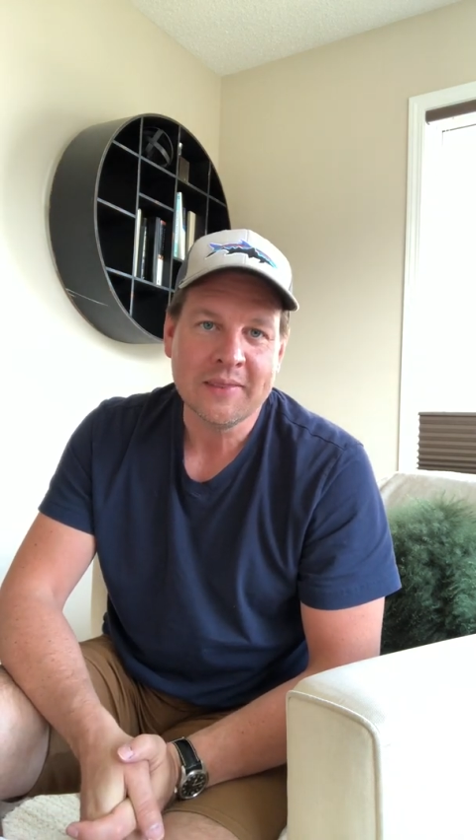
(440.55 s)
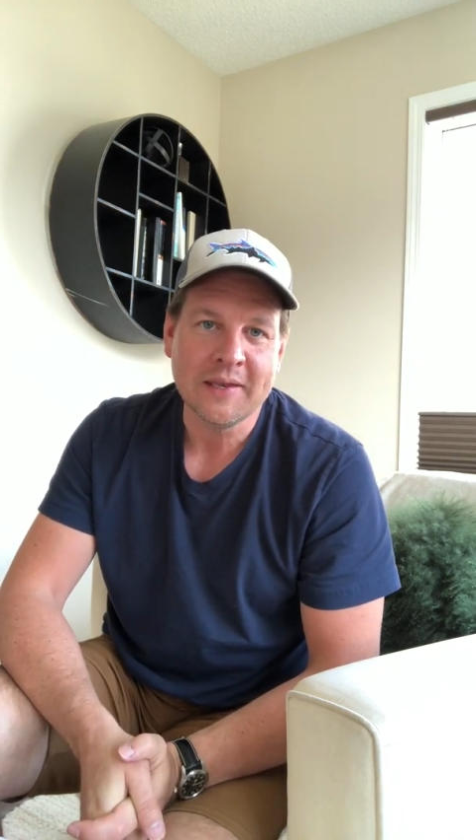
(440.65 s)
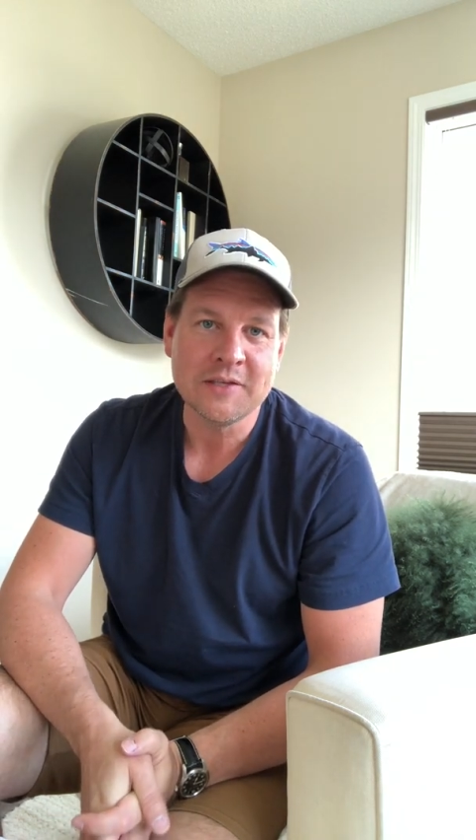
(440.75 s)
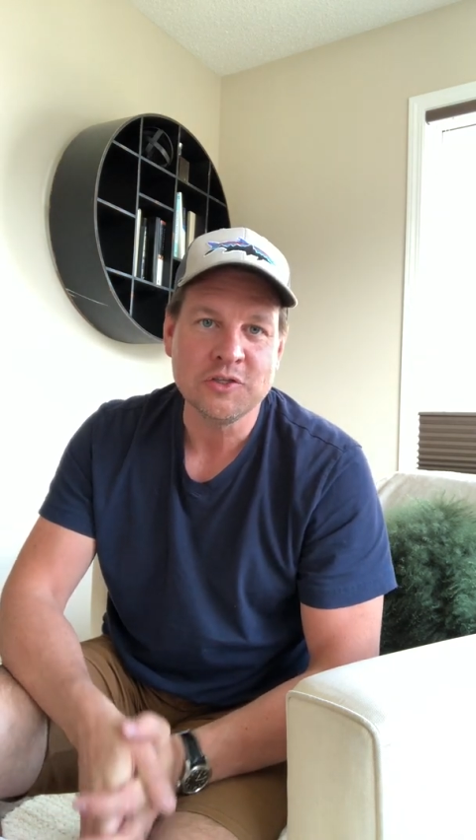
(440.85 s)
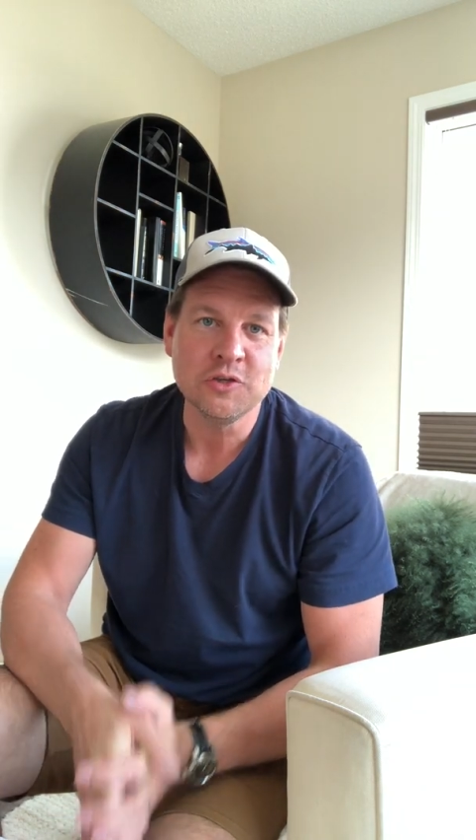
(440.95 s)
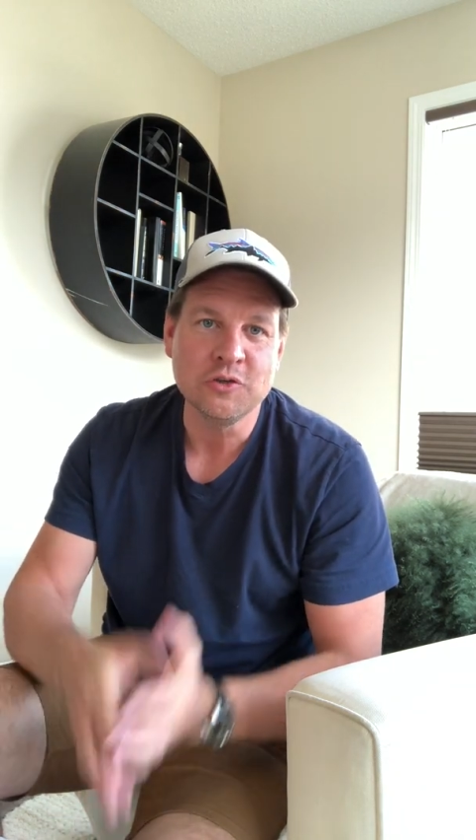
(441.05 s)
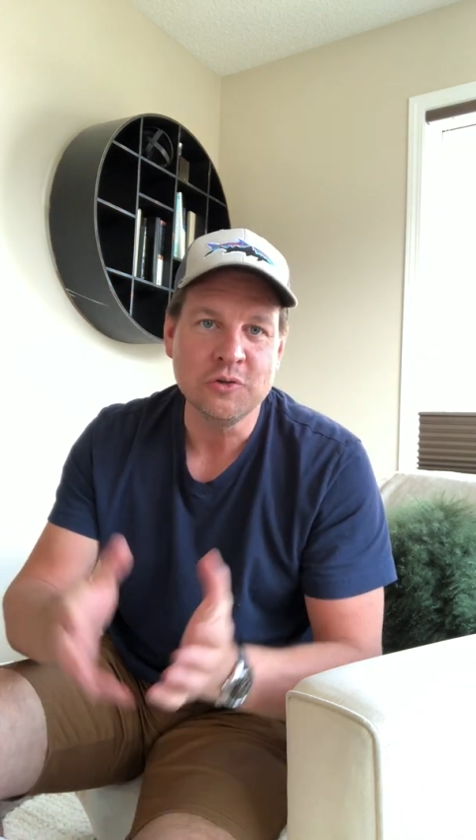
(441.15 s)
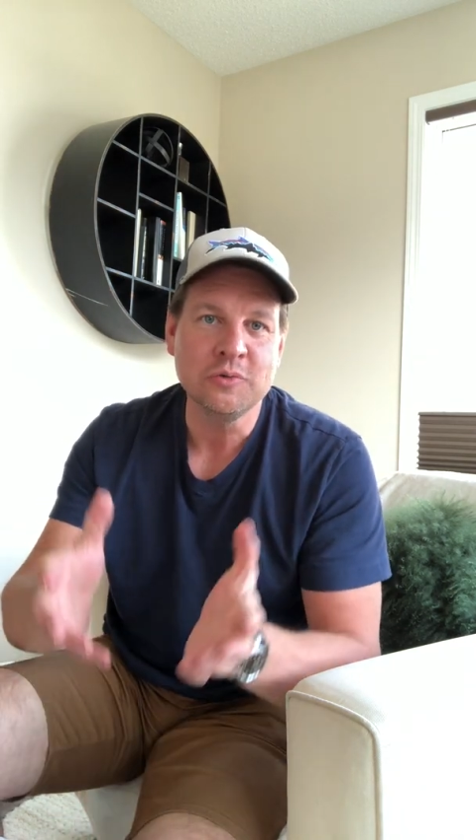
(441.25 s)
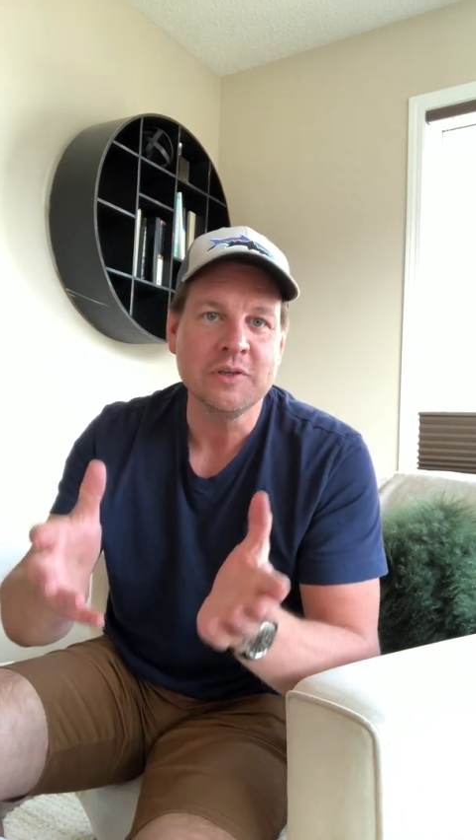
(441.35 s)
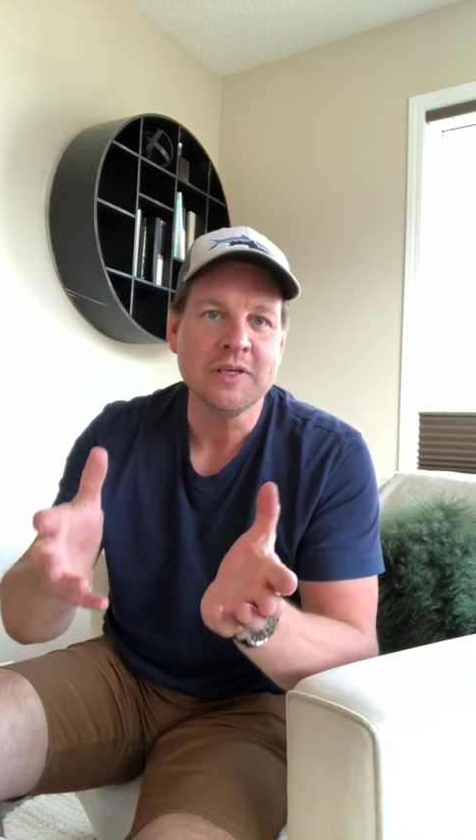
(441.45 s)
that as you
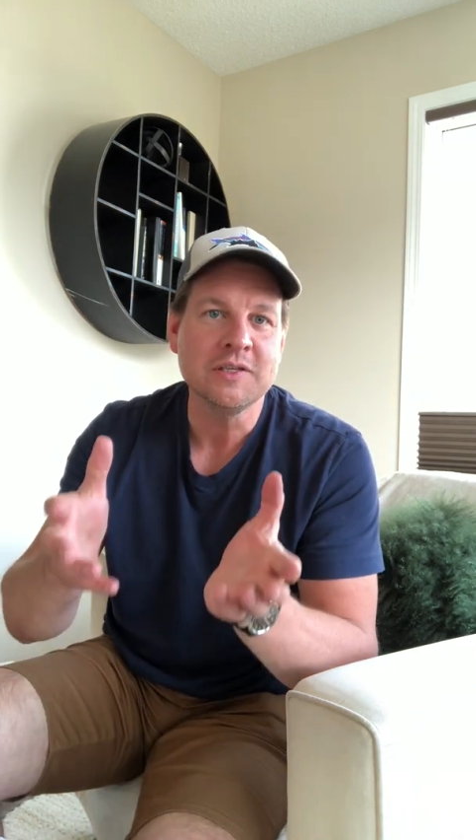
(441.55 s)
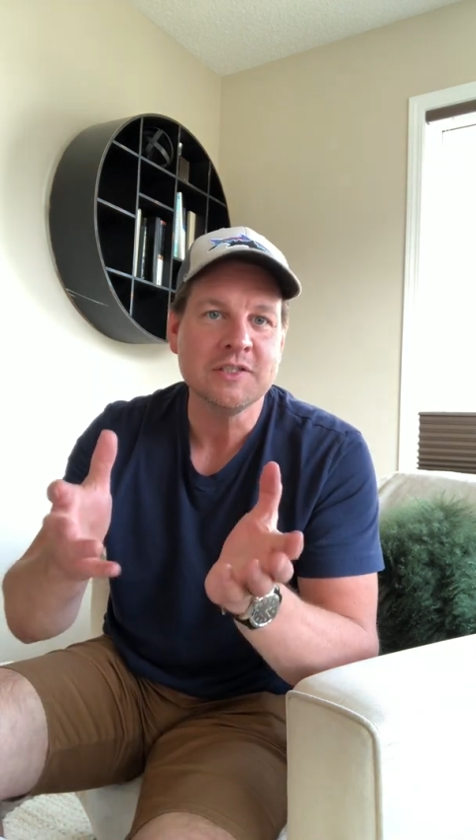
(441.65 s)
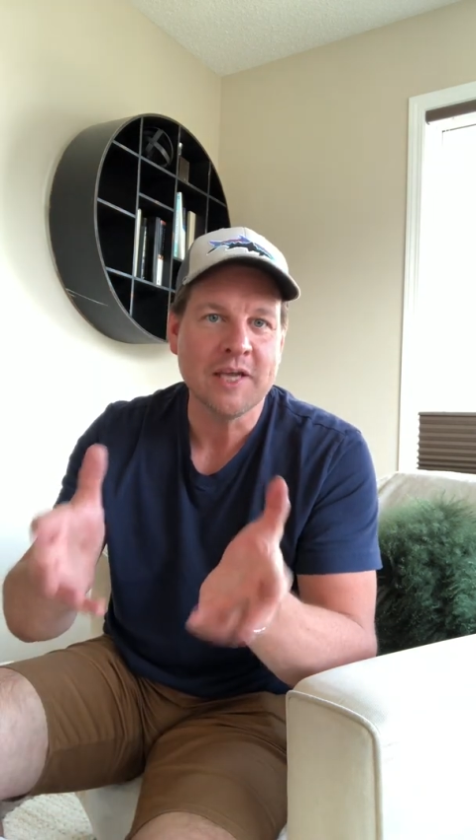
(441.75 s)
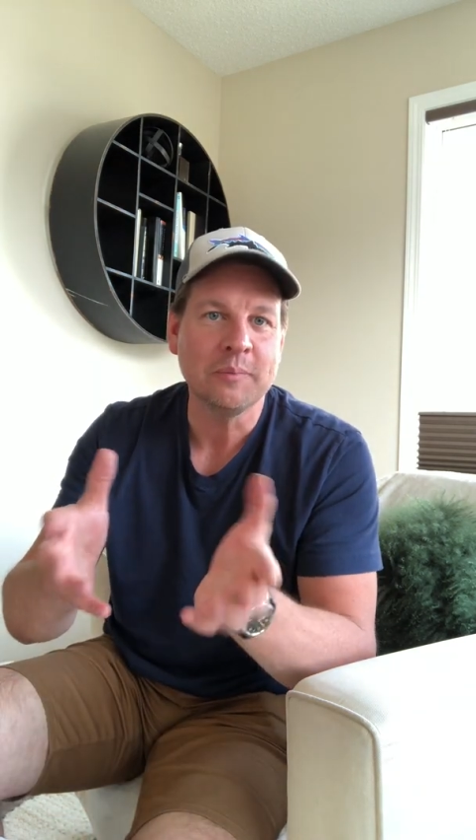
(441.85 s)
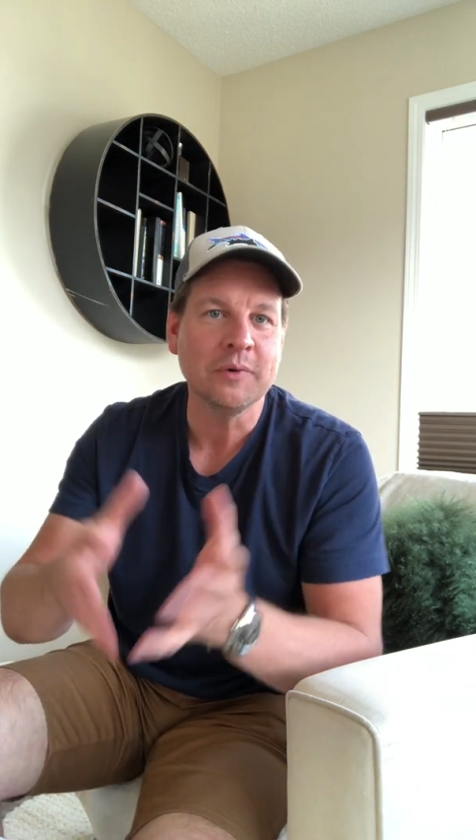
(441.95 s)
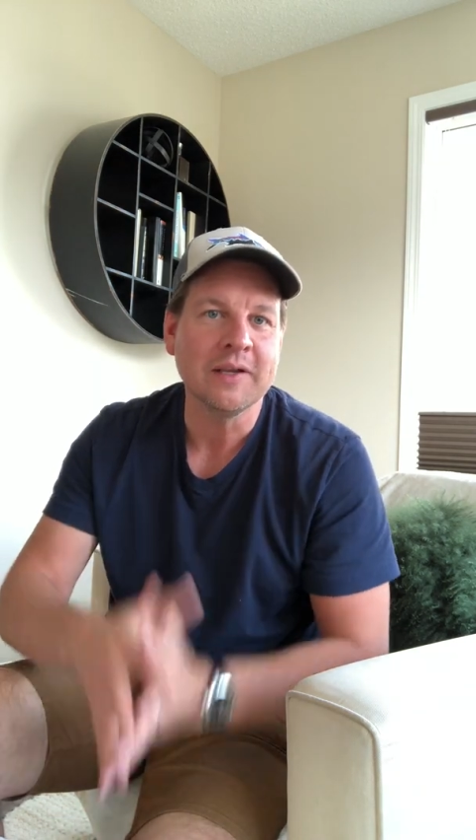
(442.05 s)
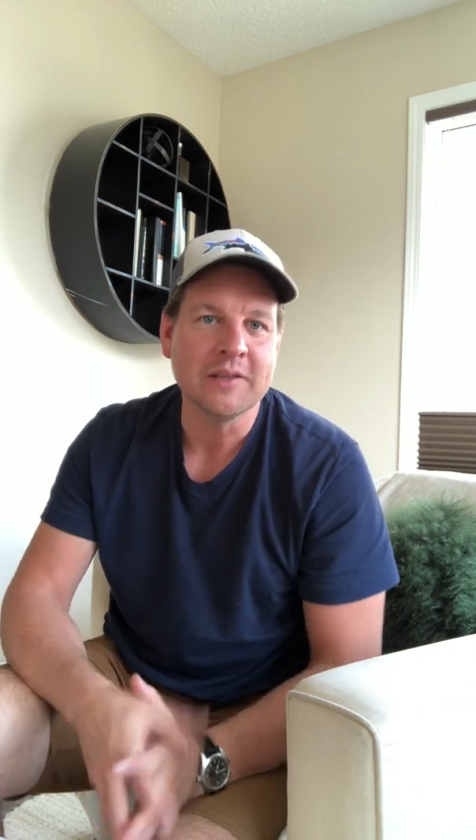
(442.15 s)
do the summary,